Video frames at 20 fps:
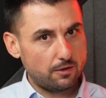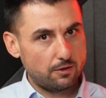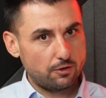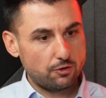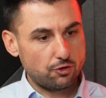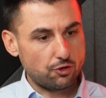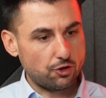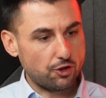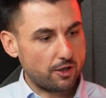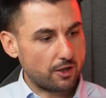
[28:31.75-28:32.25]

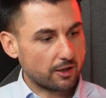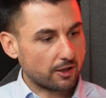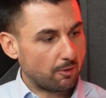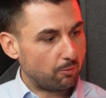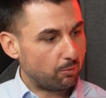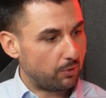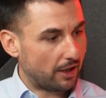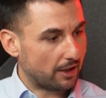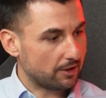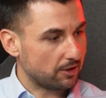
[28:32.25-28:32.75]
sheer
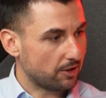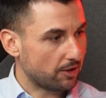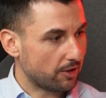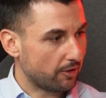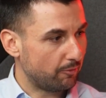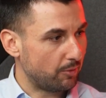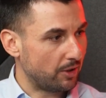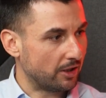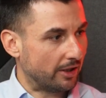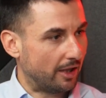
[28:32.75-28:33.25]
complexity
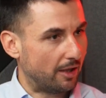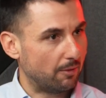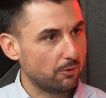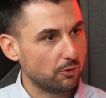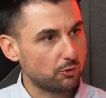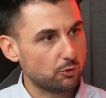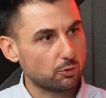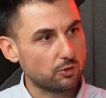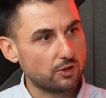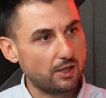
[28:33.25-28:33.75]
of being able
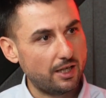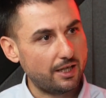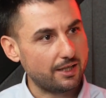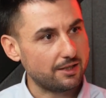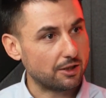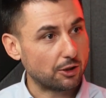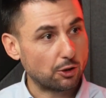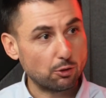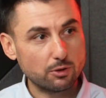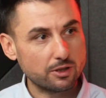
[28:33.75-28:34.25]
to tie
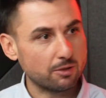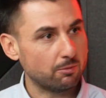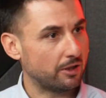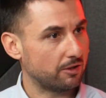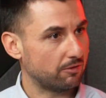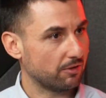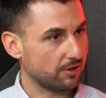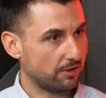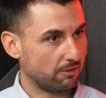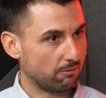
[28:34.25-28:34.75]
security
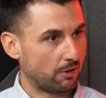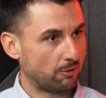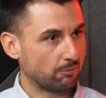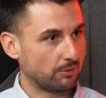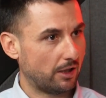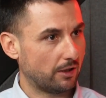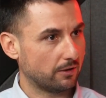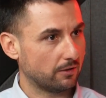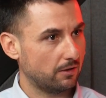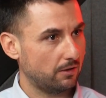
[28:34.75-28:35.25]
metrics around
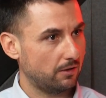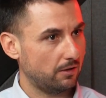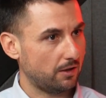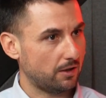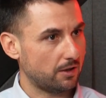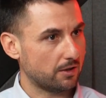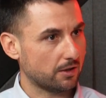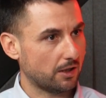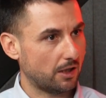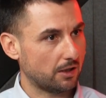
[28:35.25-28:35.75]
that
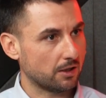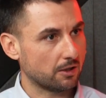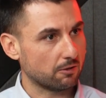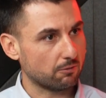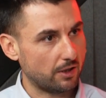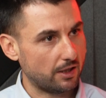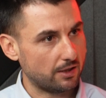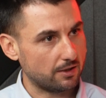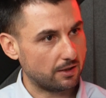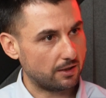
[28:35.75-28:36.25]
is getting
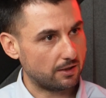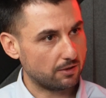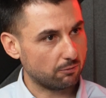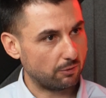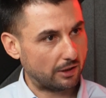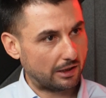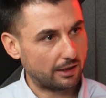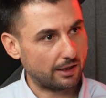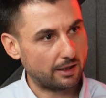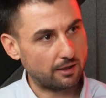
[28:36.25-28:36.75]
crazy. It's
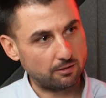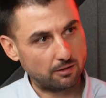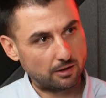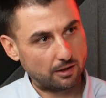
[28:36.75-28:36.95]
quickly getting